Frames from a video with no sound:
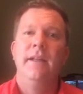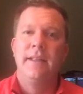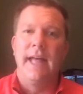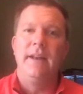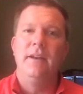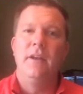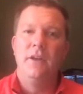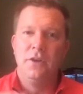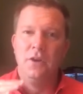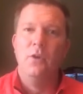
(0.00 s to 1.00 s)
that
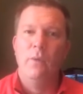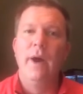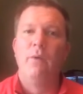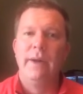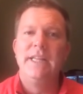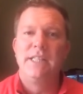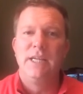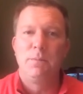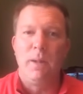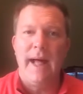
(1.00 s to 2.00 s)
you will reach
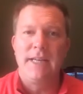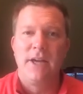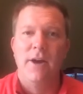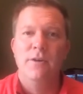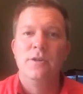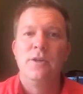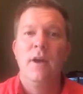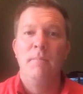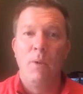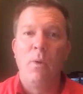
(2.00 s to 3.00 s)
these plateaus,
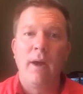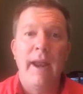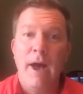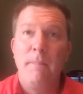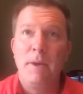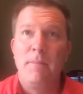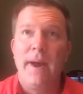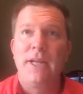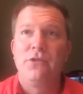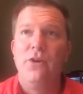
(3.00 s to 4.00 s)
but we're going to help you
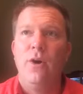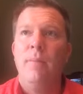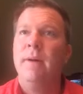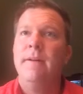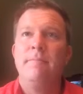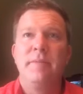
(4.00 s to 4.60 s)
break through them,